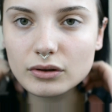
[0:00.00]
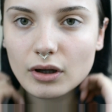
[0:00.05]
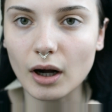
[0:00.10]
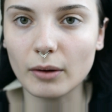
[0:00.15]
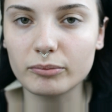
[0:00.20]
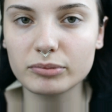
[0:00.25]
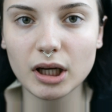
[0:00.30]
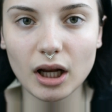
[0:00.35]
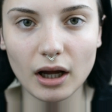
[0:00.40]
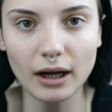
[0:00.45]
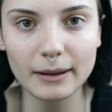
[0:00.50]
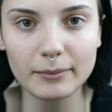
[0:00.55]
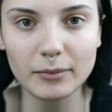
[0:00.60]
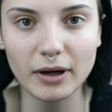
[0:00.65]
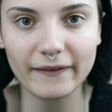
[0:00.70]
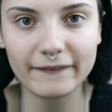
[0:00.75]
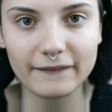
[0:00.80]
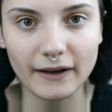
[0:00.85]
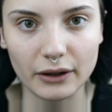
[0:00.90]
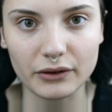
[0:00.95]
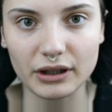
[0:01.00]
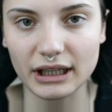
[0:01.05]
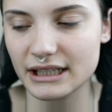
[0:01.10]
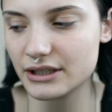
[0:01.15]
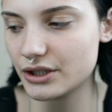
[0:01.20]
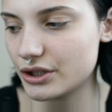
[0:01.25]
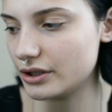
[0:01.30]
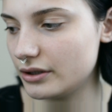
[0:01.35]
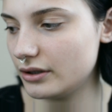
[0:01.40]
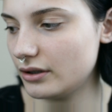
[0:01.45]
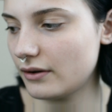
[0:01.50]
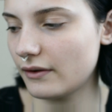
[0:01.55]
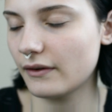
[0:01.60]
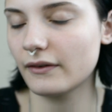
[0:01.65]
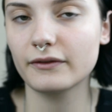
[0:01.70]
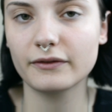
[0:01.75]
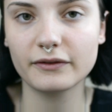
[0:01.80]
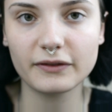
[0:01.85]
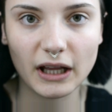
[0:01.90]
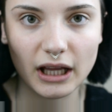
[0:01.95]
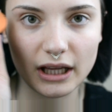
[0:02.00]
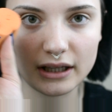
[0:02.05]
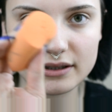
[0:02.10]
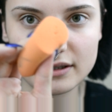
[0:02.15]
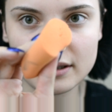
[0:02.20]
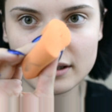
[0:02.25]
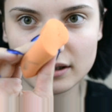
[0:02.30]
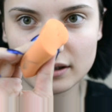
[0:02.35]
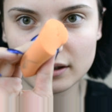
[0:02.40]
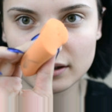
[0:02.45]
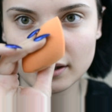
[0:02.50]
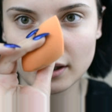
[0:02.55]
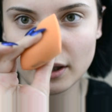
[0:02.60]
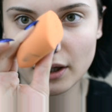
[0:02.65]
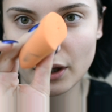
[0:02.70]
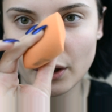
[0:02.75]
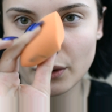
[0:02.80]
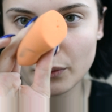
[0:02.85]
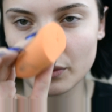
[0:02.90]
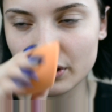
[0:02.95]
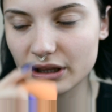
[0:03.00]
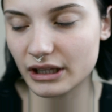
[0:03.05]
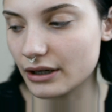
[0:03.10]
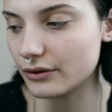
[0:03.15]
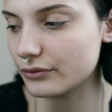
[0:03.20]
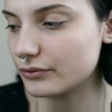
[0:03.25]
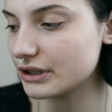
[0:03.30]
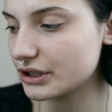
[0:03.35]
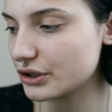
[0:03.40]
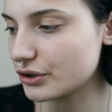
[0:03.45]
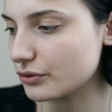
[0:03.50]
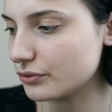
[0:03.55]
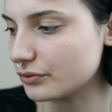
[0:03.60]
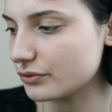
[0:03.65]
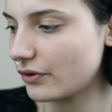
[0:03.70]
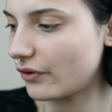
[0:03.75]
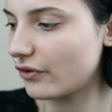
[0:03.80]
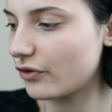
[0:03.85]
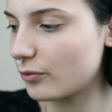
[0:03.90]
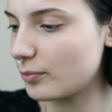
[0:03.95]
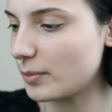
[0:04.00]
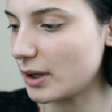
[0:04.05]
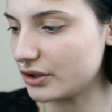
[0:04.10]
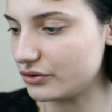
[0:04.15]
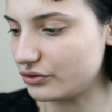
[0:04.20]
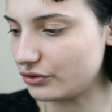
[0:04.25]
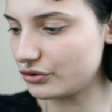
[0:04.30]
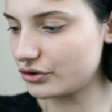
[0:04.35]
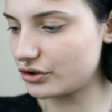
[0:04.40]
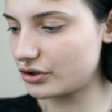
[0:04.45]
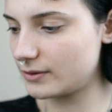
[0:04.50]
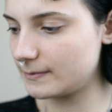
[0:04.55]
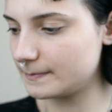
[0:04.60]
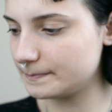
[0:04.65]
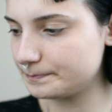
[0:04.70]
apply my foundation first with the original sponge.